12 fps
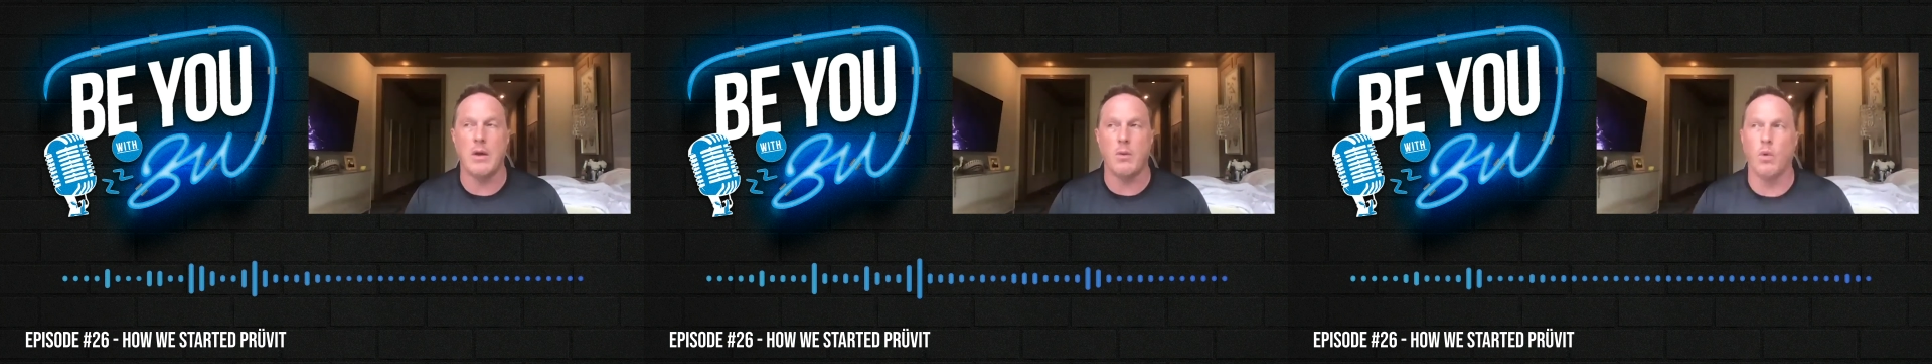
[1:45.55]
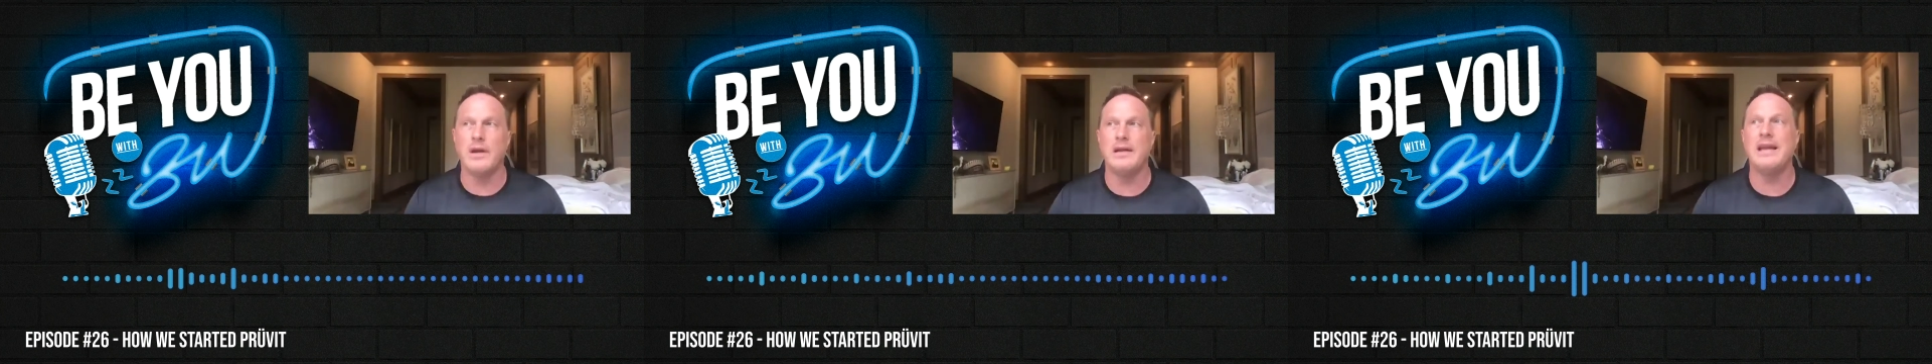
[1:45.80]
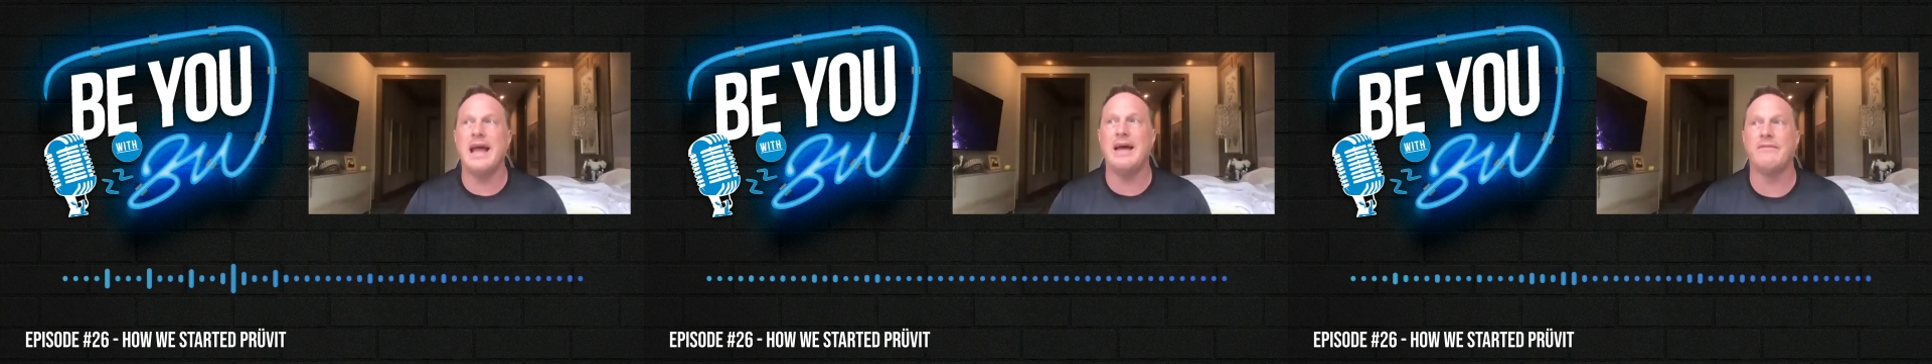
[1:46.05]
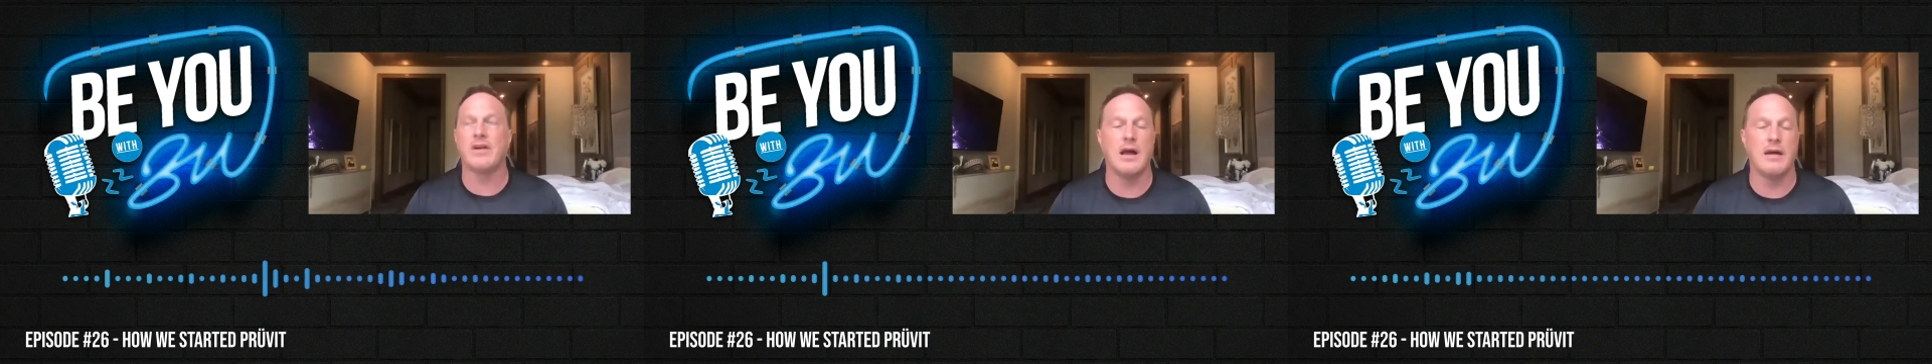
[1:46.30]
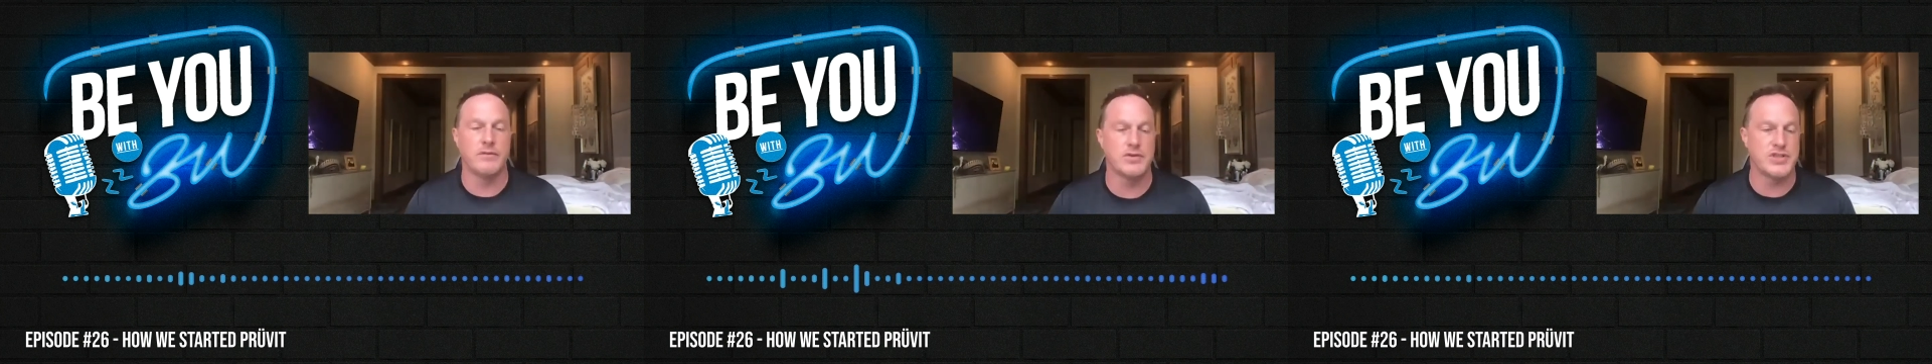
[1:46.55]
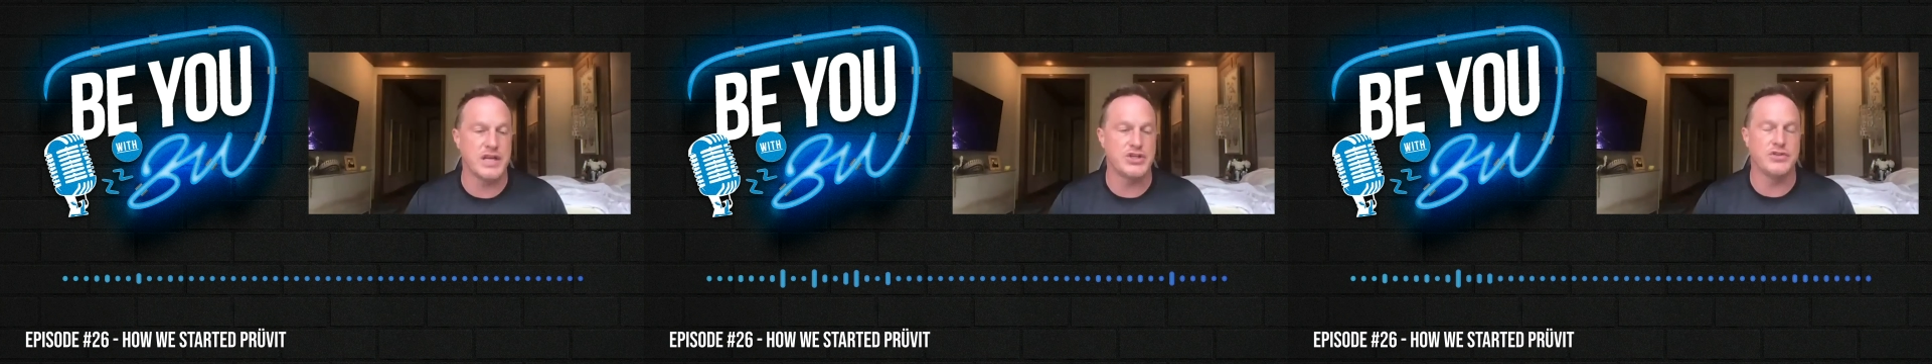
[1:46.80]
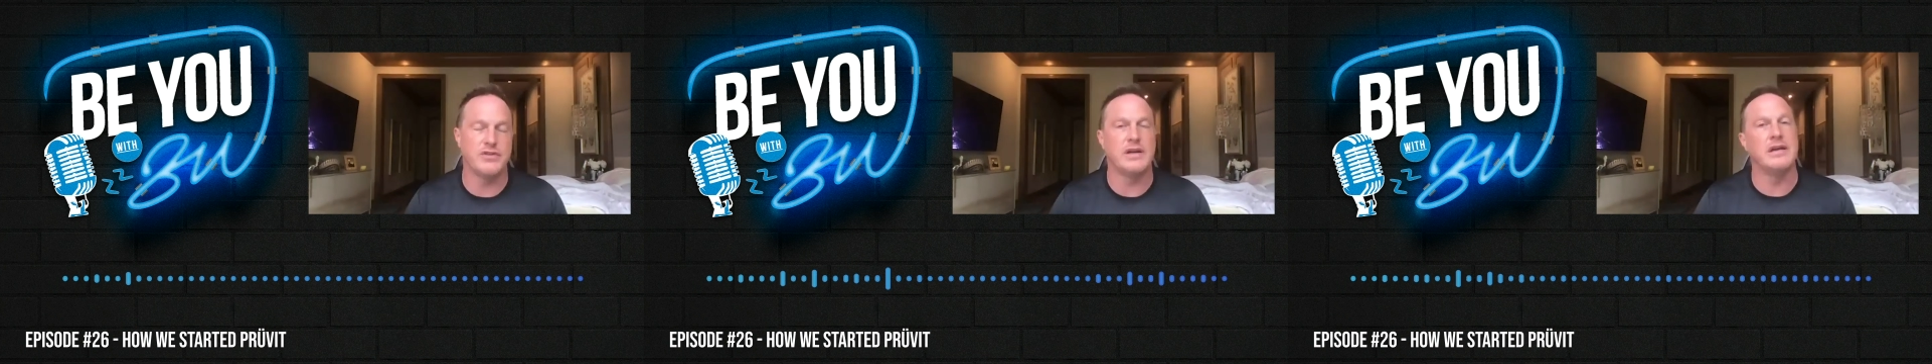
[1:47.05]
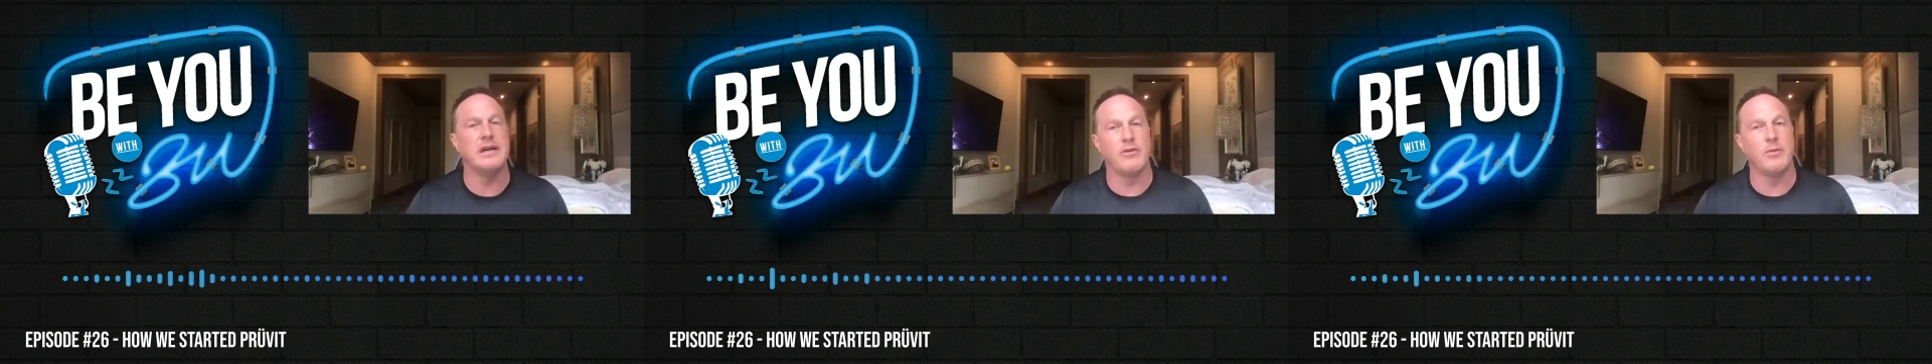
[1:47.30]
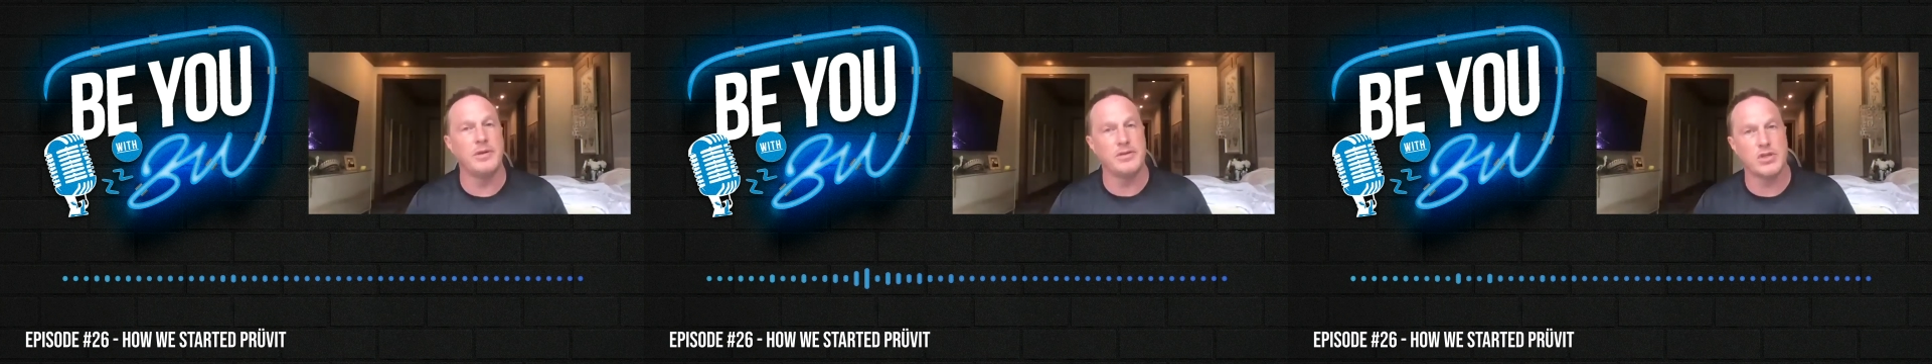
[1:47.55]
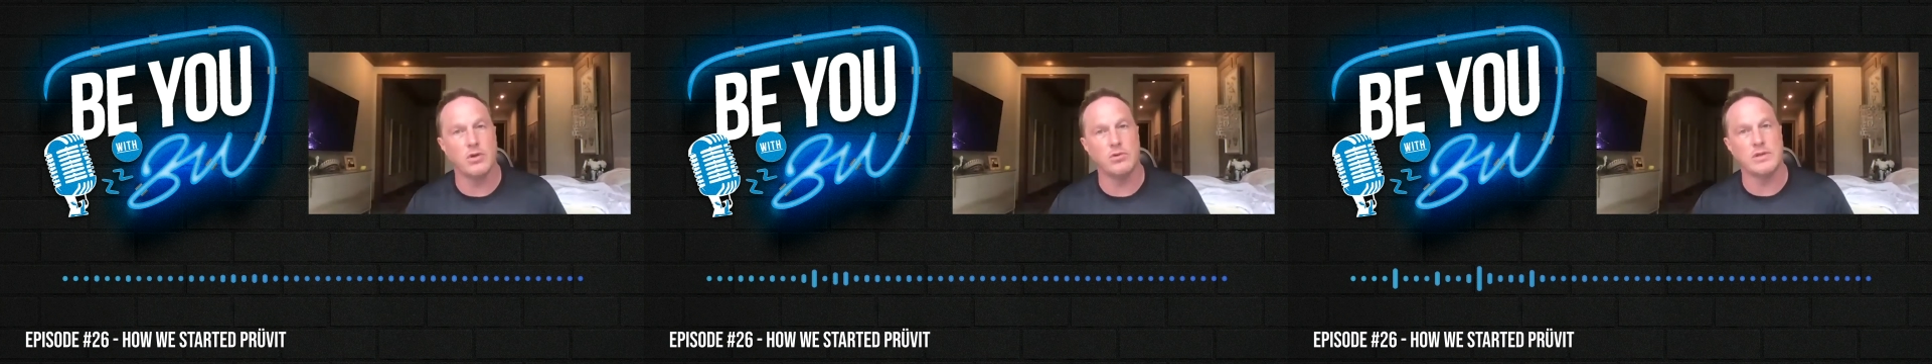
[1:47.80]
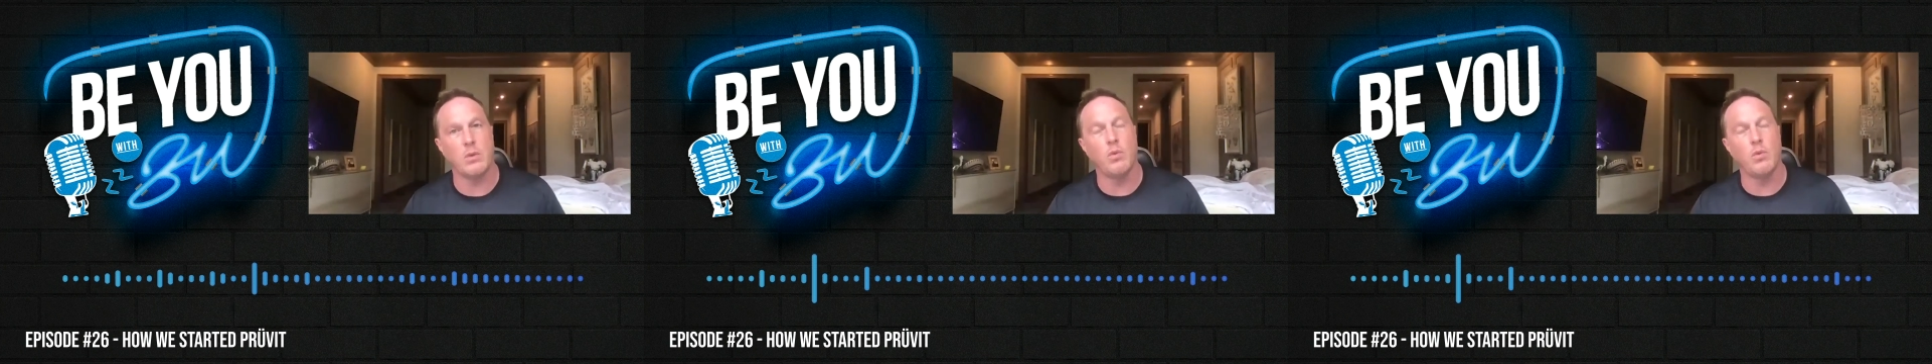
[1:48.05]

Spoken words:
I wanted to have a conversation that had never been told.